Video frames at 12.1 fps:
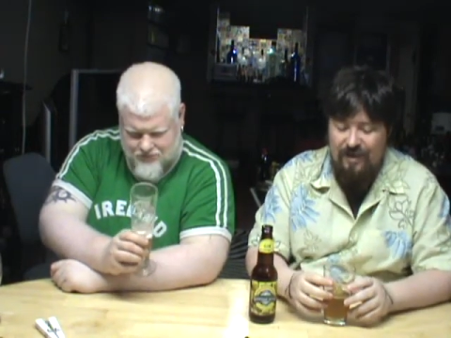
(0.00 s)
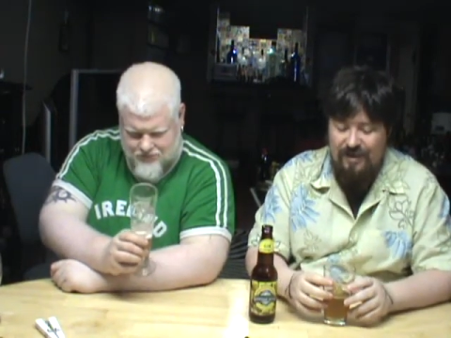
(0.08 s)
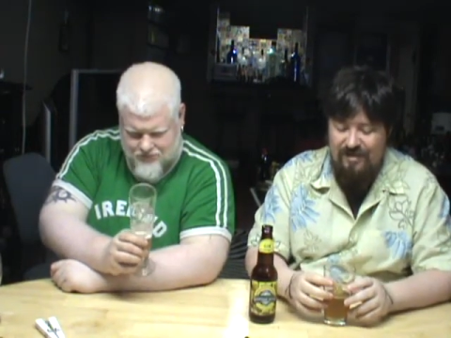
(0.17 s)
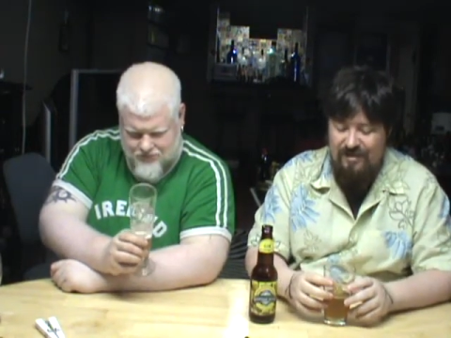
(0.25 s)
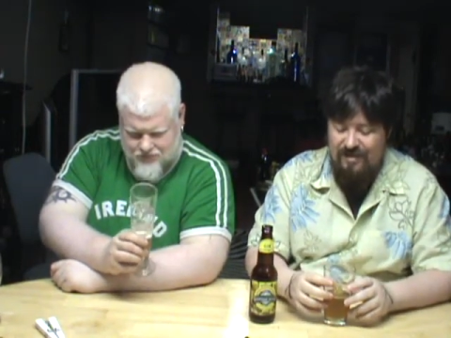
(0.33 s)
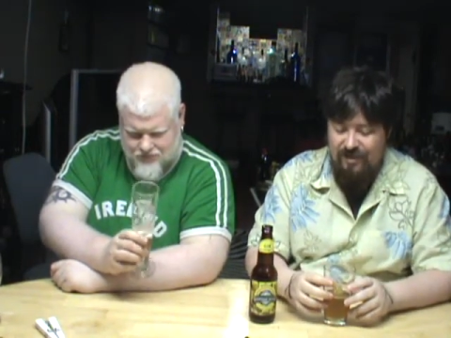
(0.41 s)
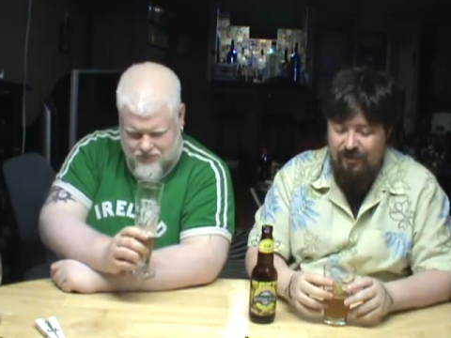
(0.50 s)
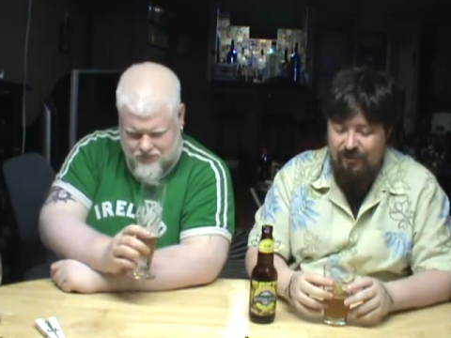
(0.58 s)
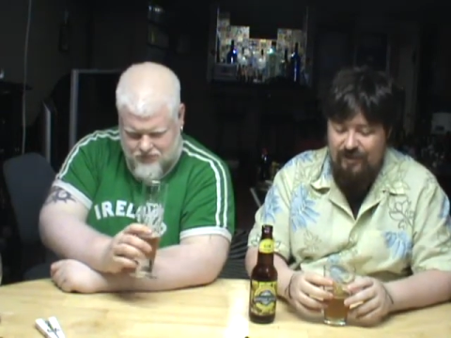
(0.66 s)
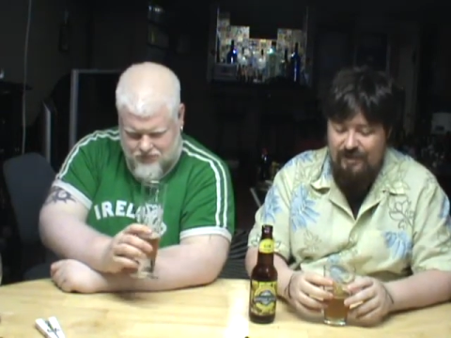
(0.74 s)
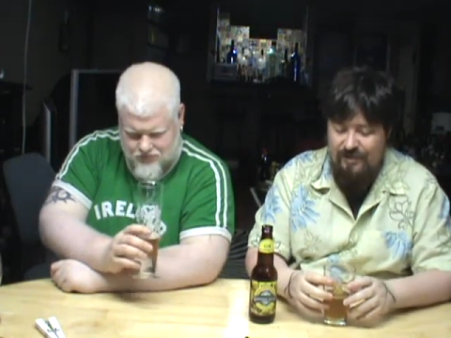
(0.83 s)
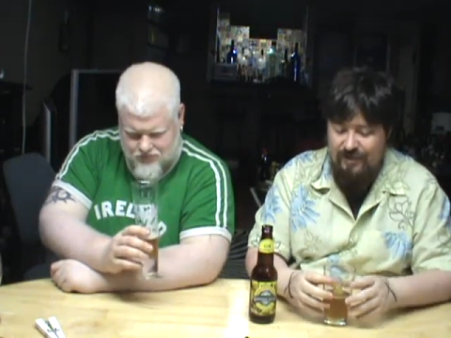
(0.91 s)

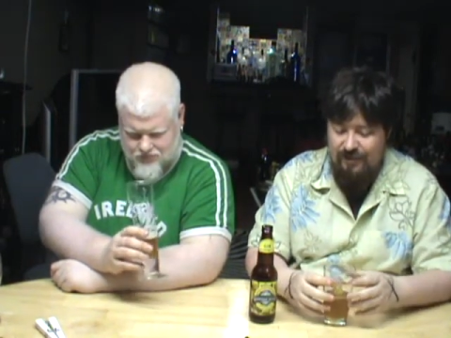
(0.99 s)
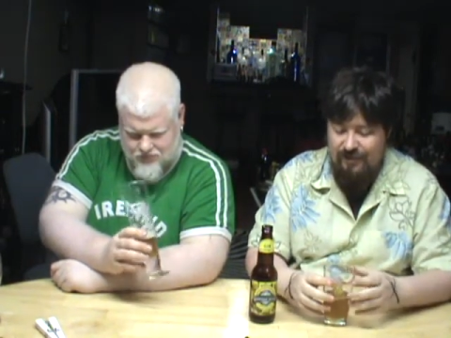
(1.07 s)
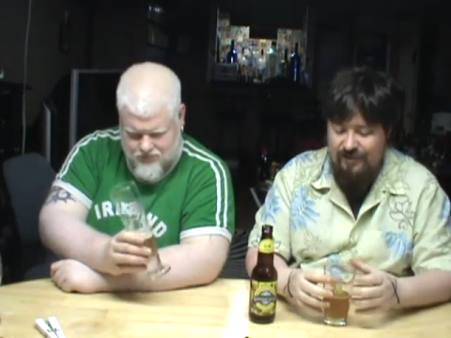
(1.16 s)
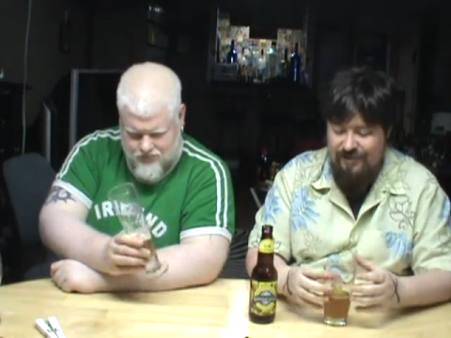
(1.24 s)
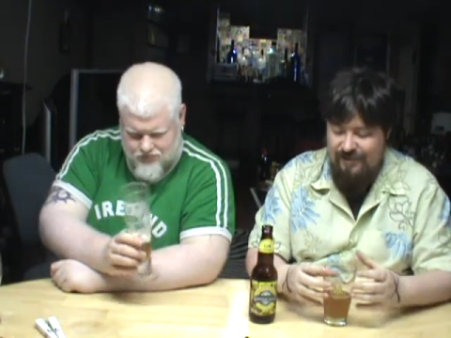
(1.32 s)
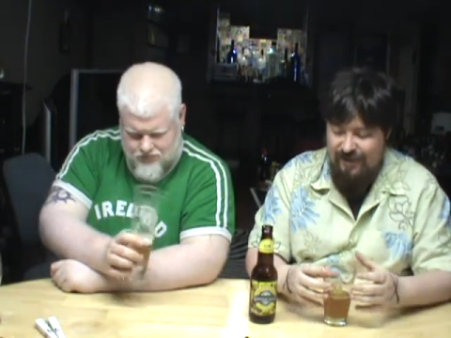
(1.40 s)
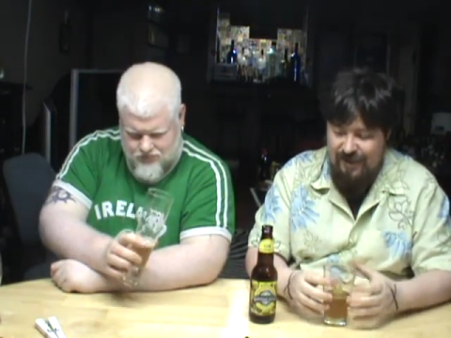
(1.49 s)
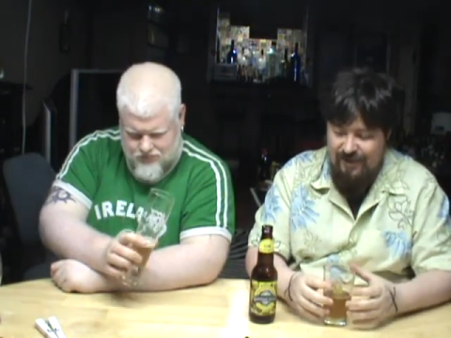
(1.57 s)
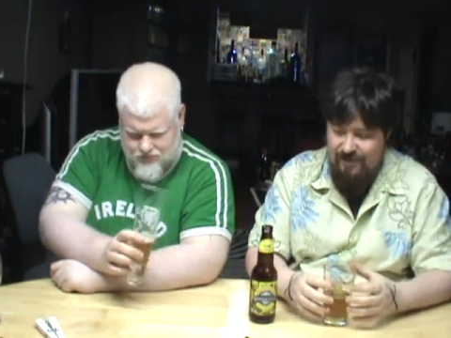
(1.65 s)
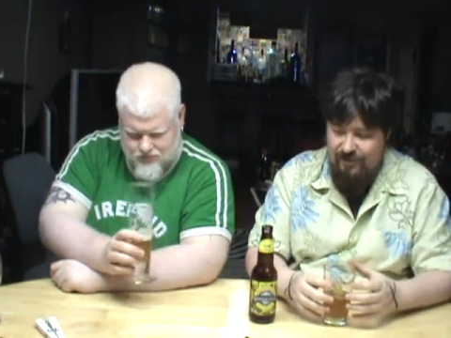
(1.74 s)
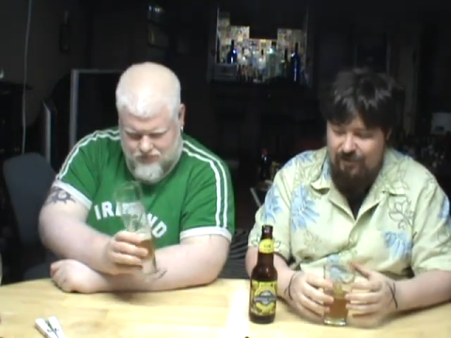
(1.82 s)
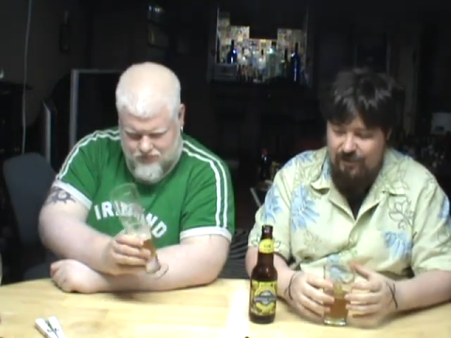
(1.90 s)
Speaker 1: necessarily dig the
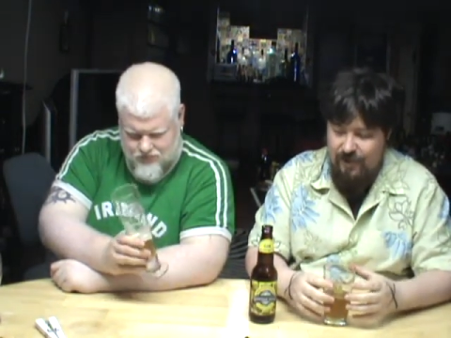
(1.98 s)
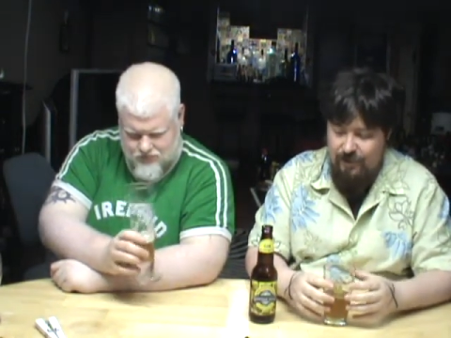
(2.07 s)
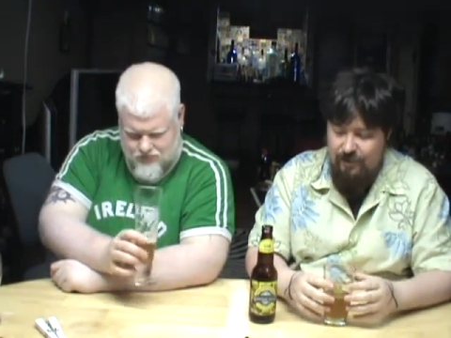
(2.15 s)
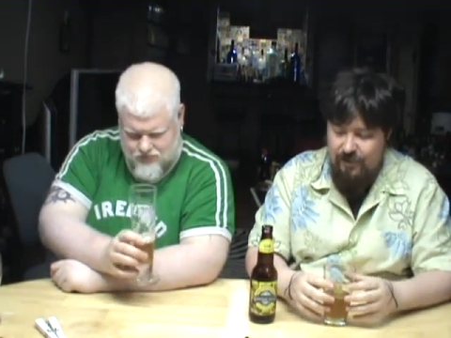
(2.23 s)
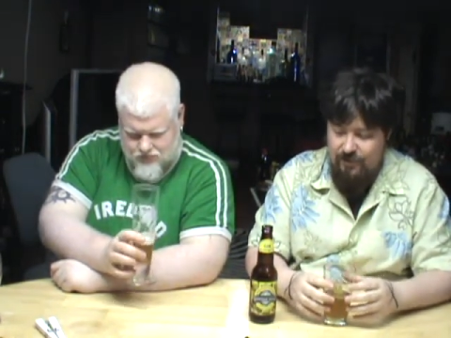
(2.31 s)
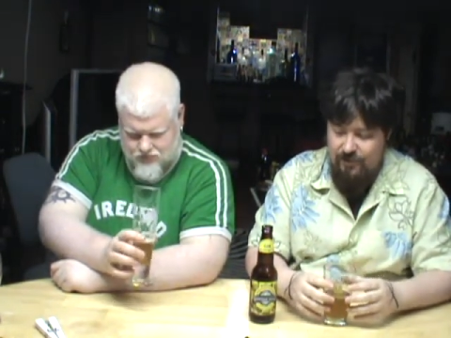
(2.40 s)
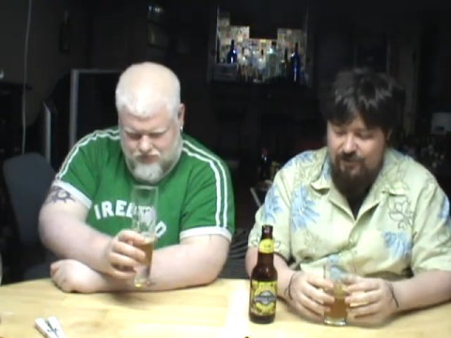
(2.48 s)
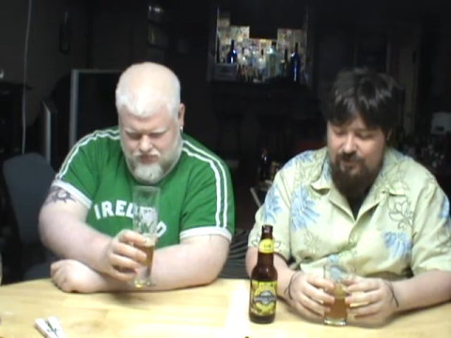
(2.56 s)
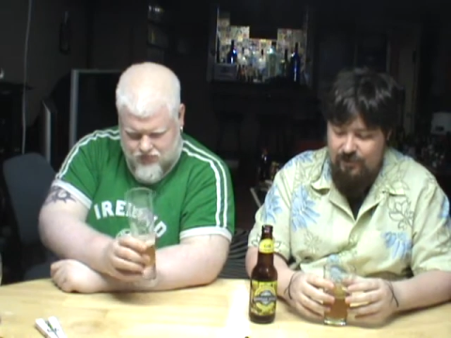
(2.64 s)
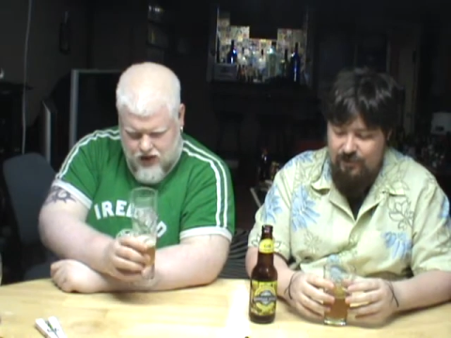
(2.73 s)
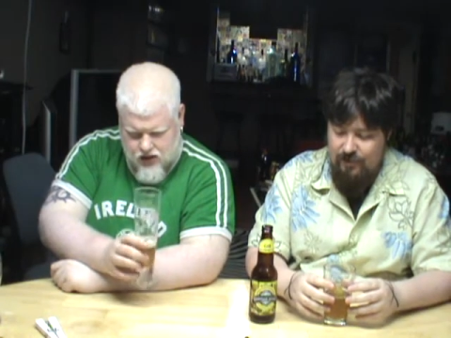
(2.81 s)
taste all that much.